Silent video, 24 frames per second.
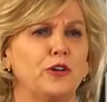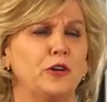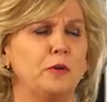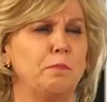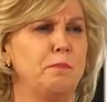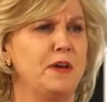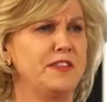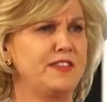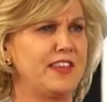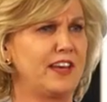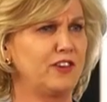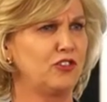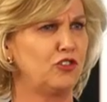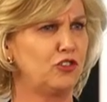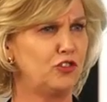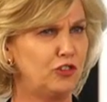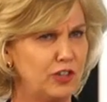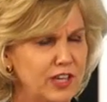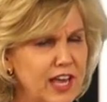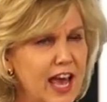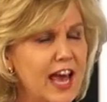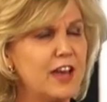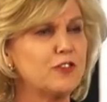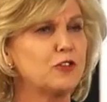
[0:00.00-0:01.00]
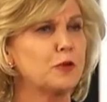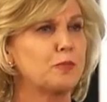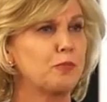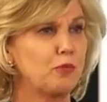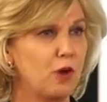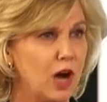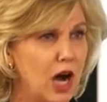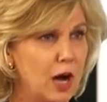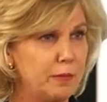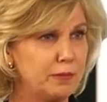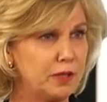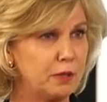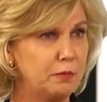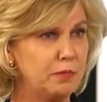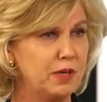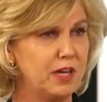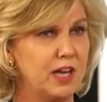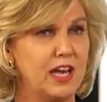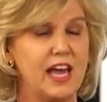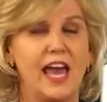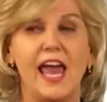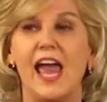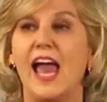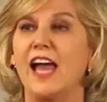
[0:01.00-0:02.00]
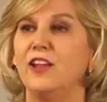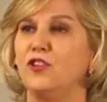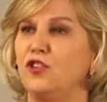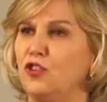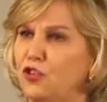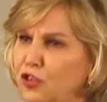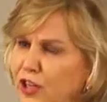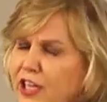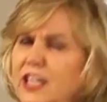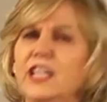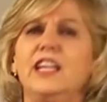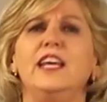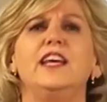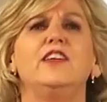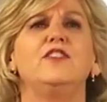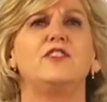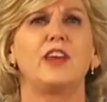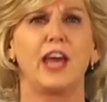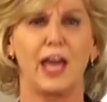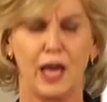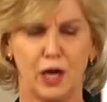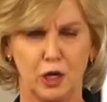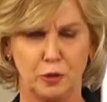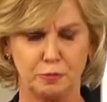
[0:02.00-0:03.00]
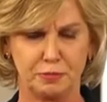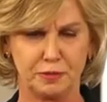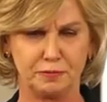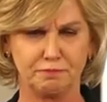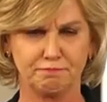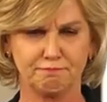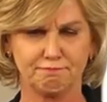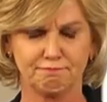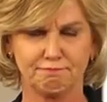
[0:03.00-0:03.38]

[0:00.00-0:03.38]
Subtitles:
her to admit that she has a problem and she needs help."